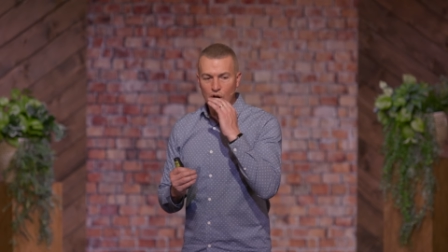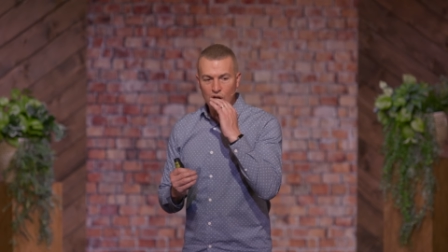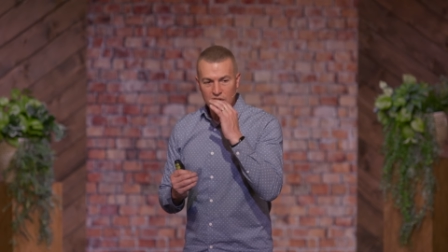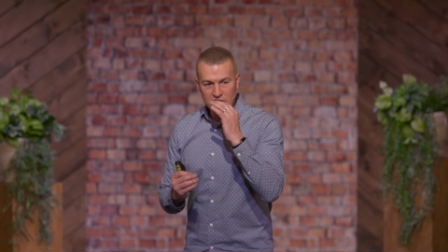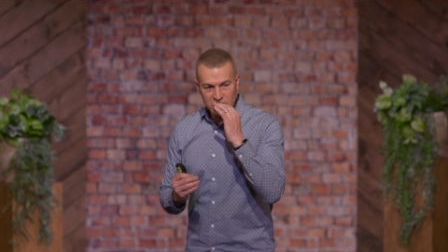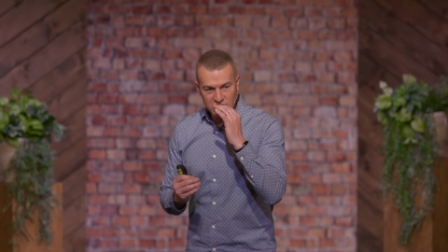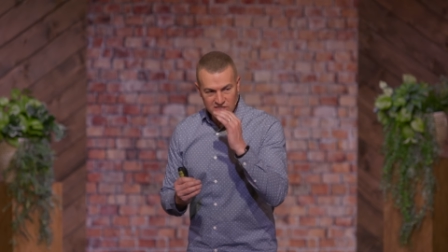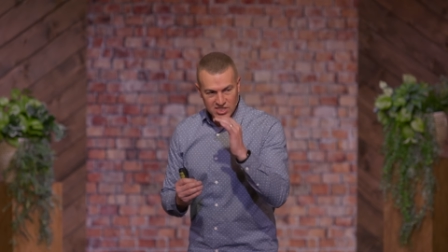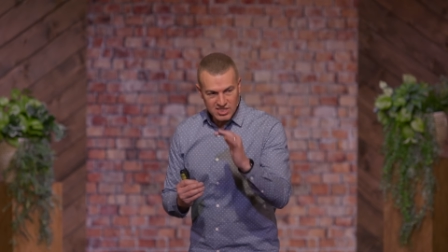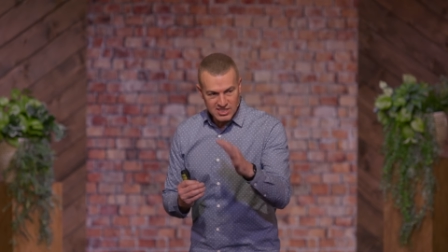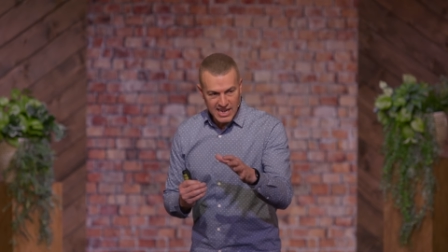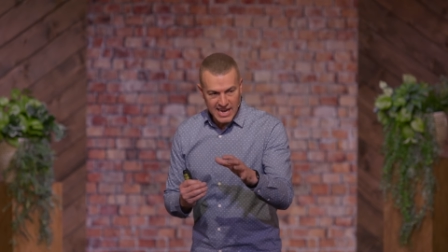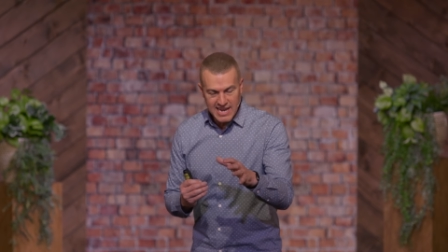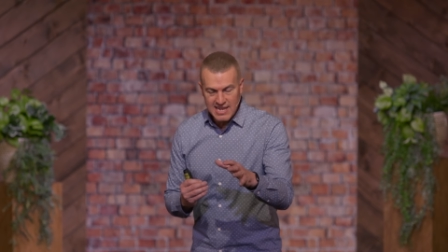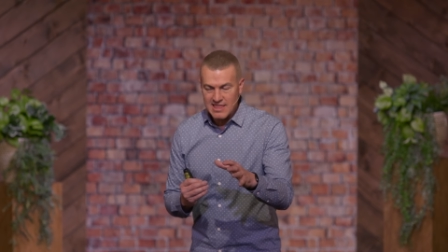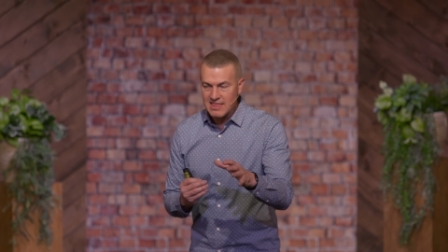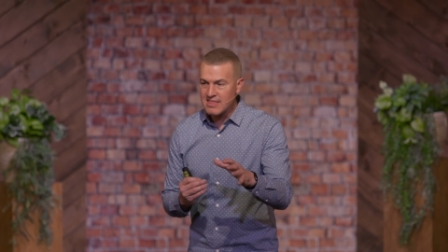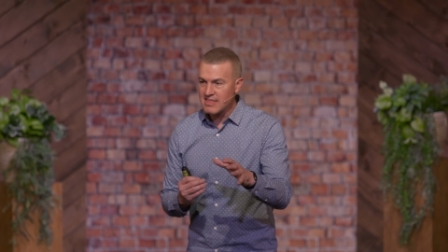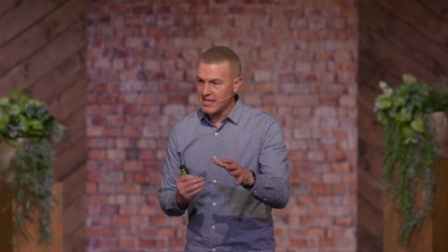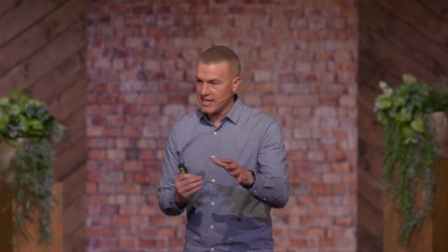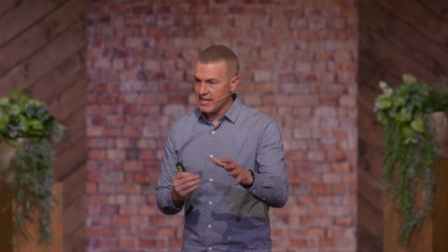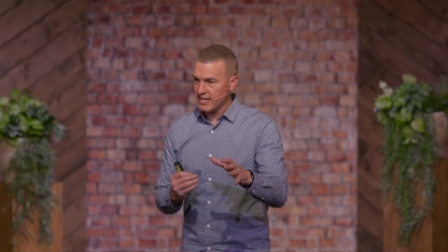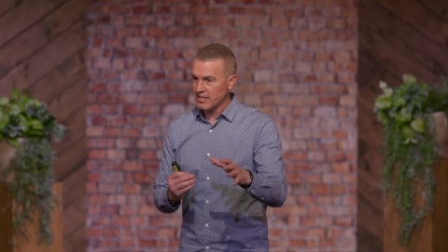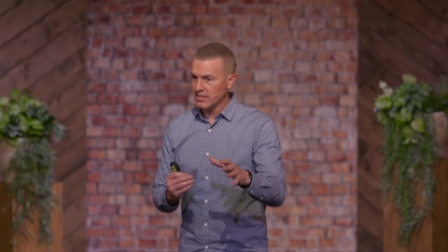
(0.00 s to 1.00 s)
say
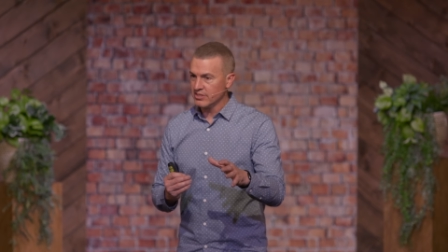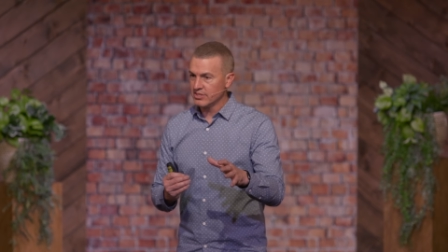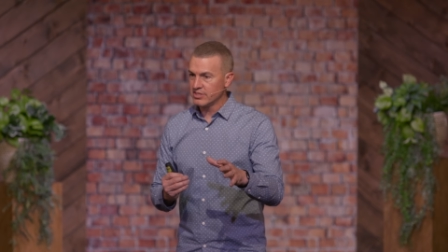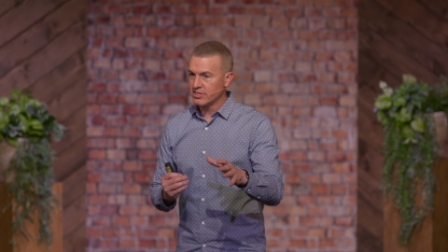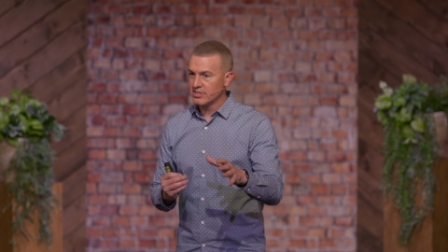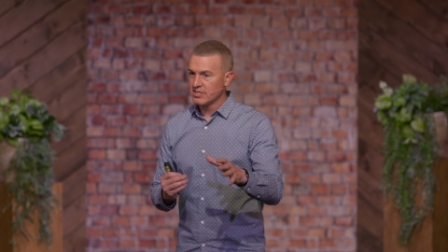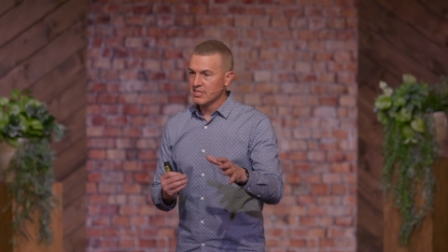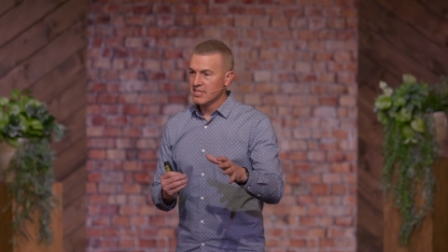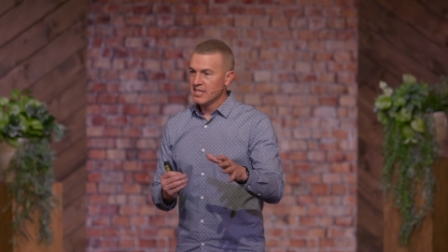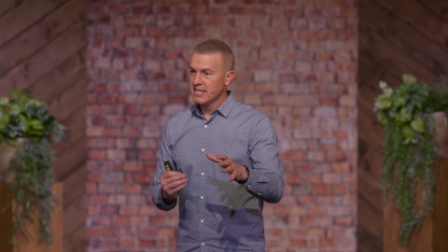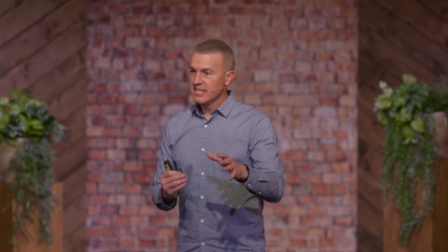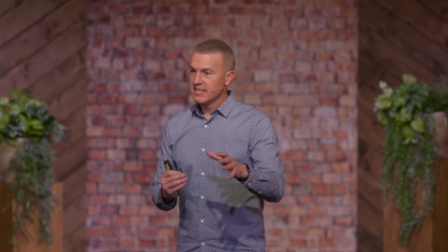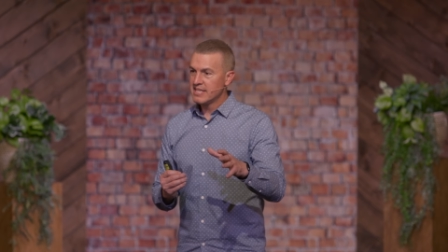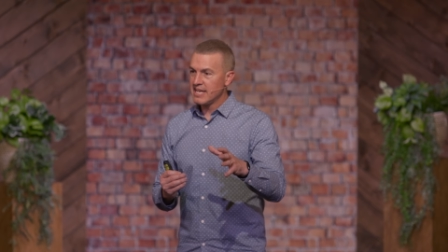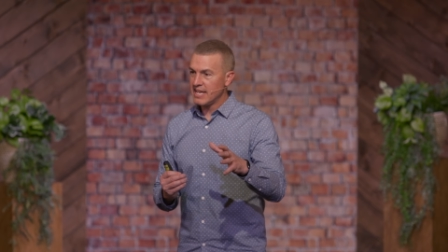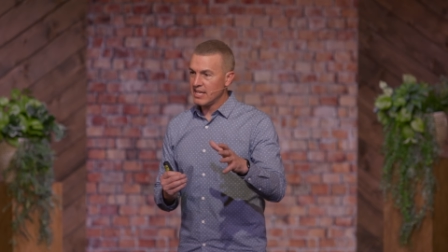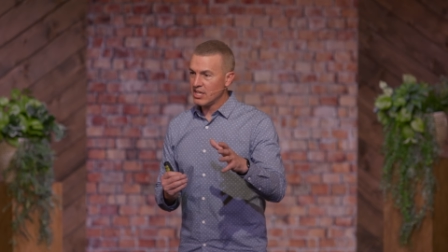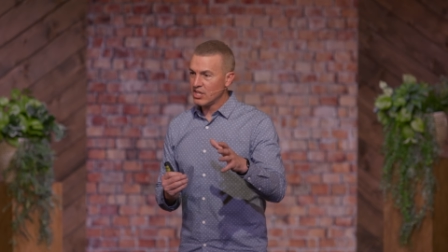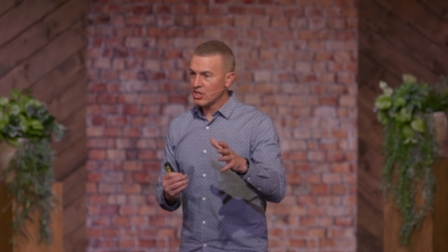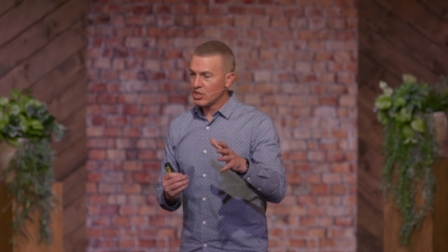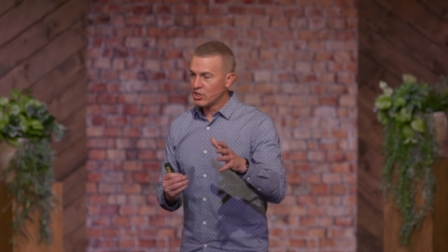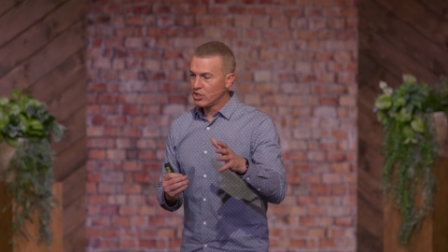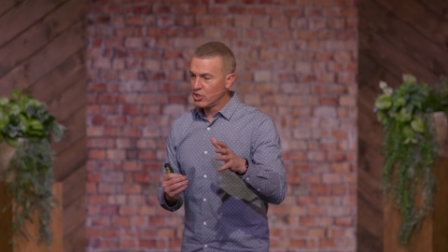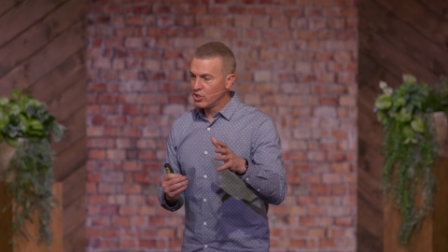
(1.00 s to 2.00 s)
things
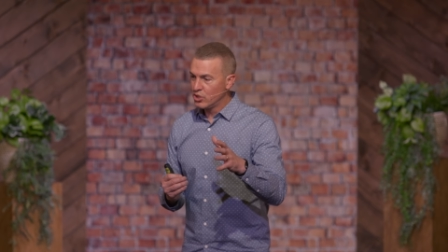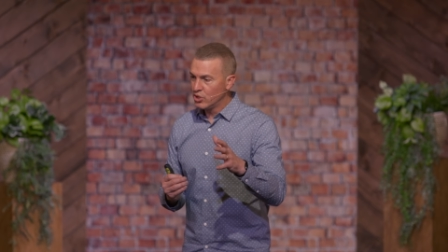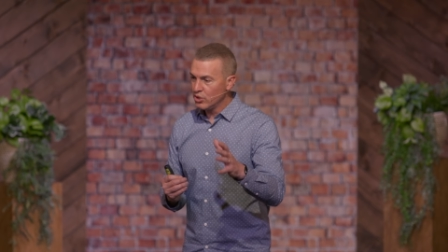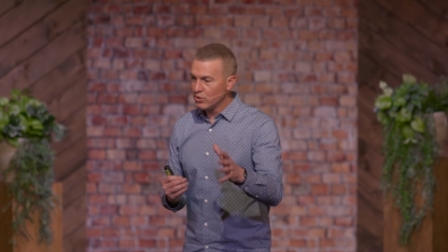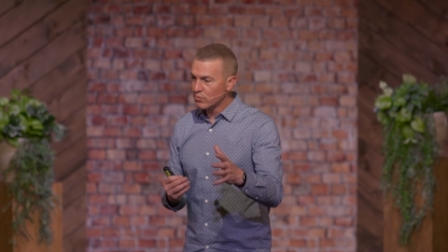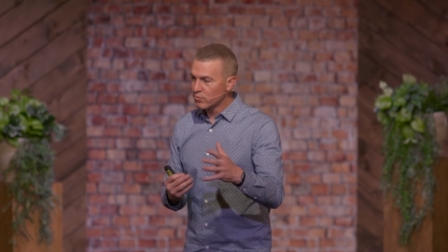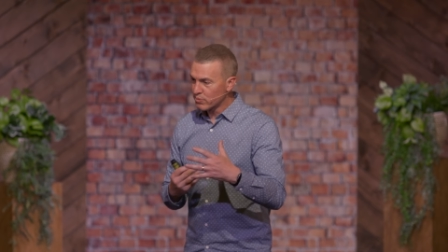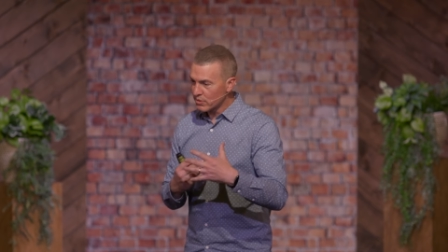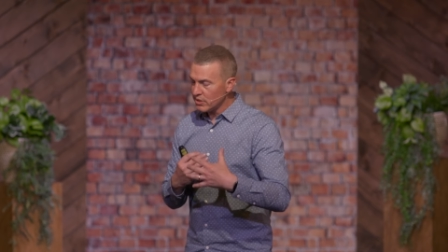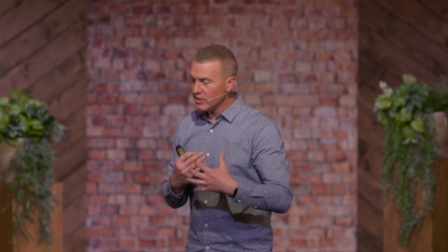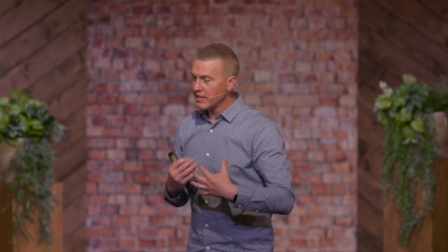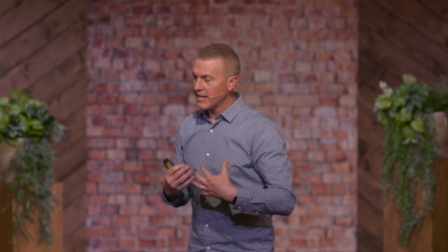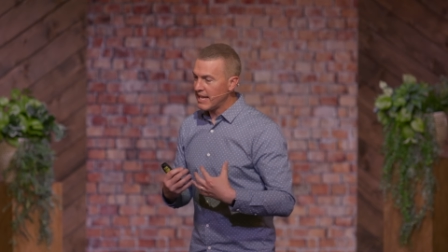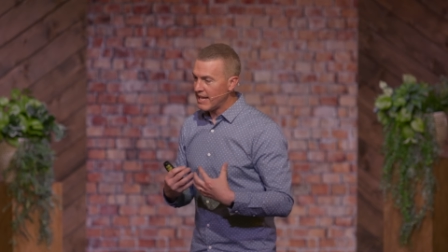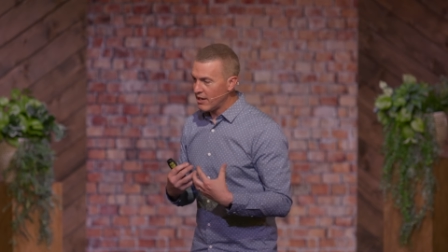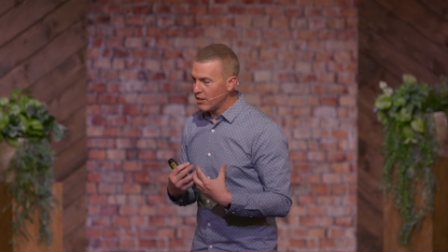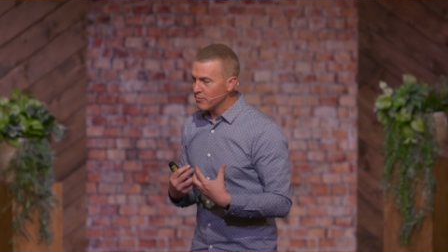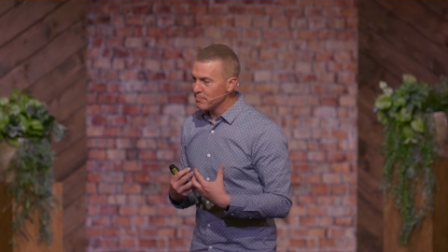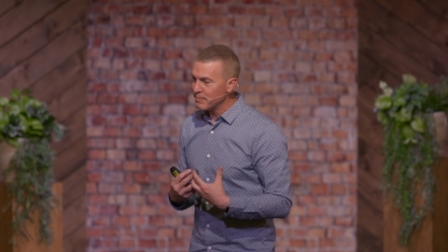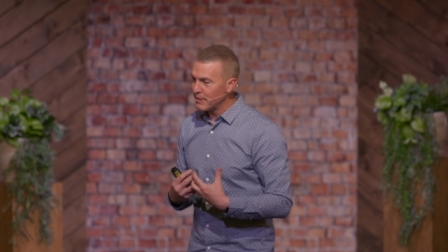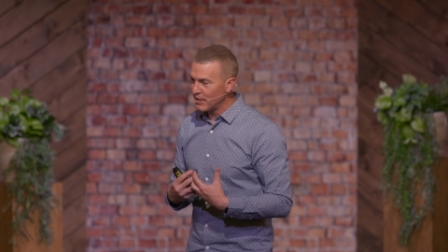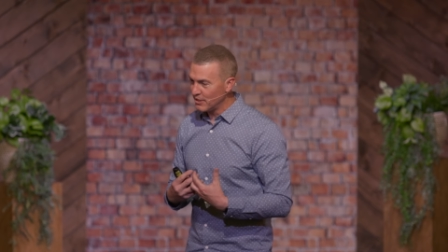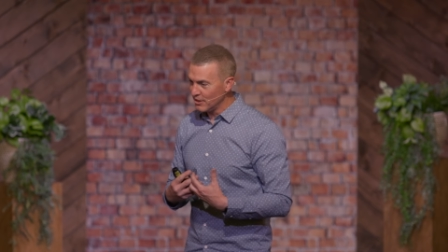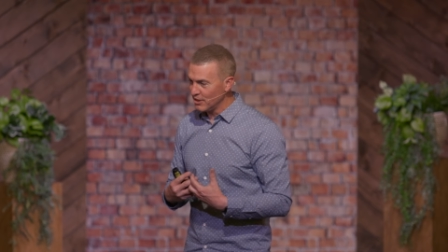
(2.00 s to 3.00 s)
that could really
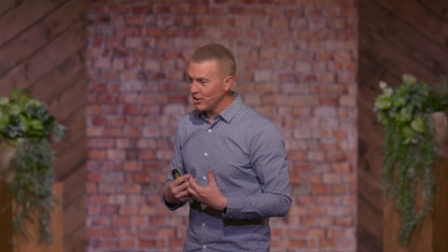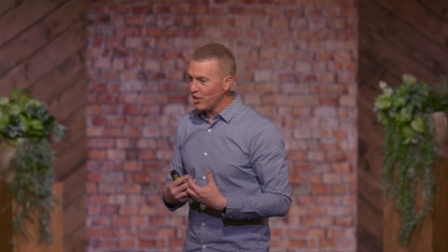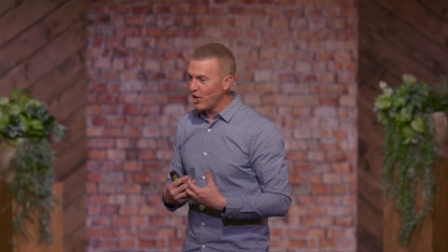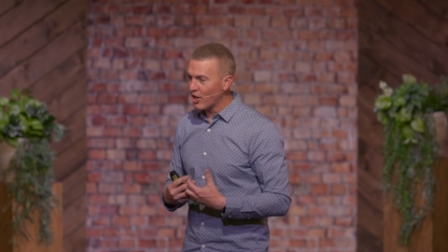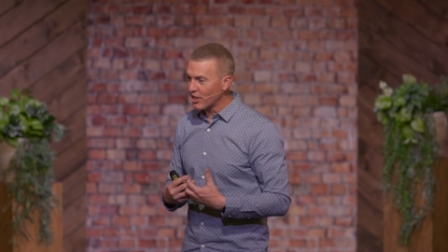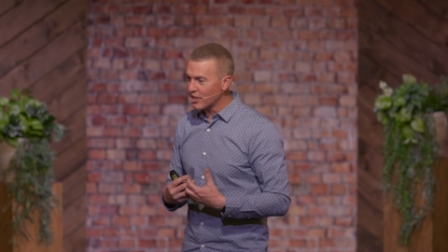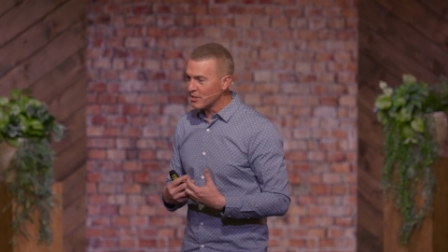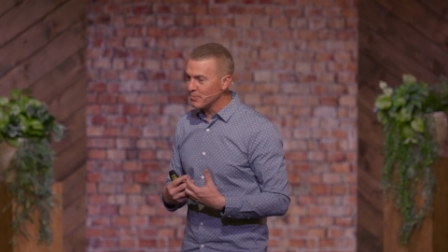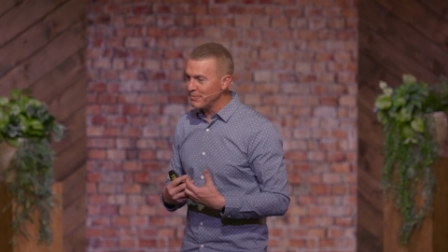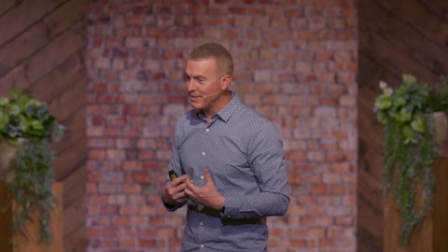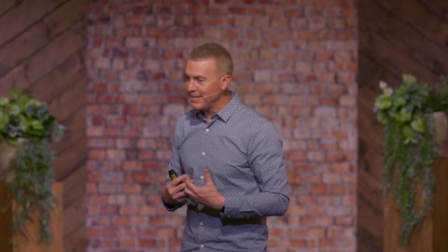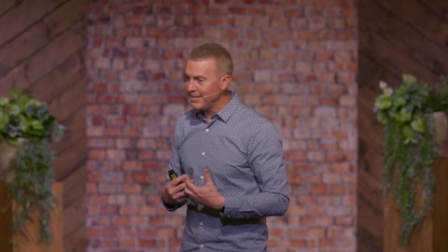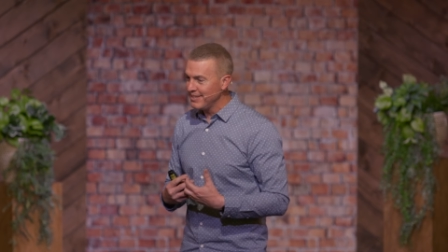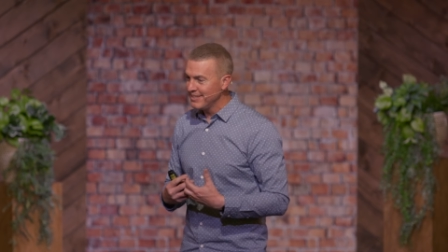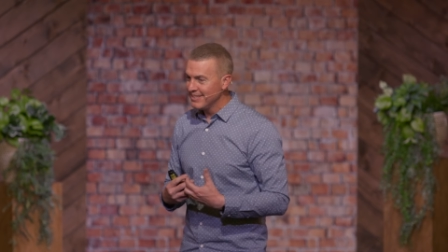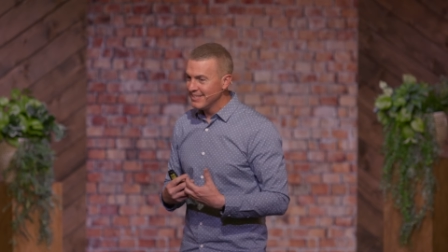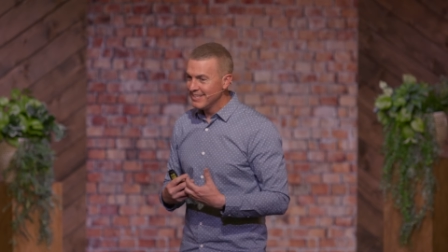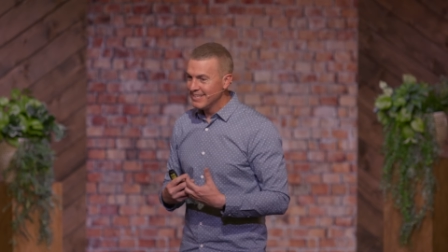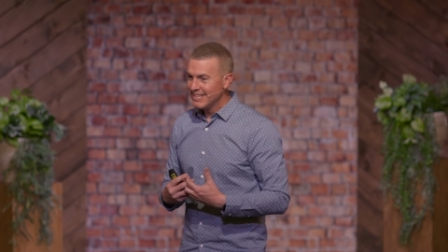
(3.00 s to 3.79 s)
help unlock me.